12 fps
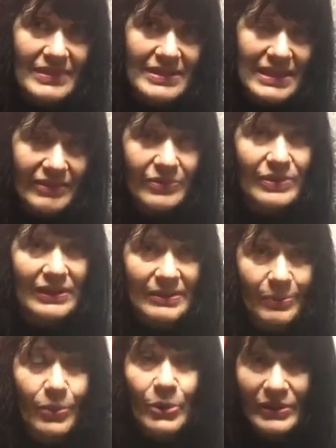several
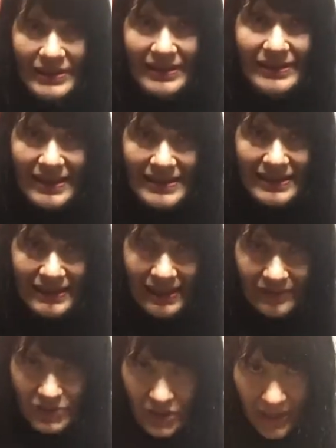important things that
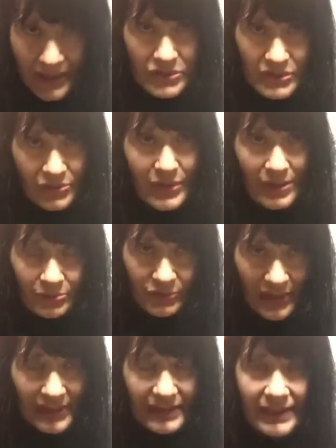have changed around
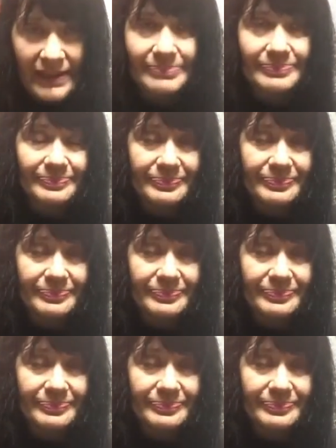Reiki.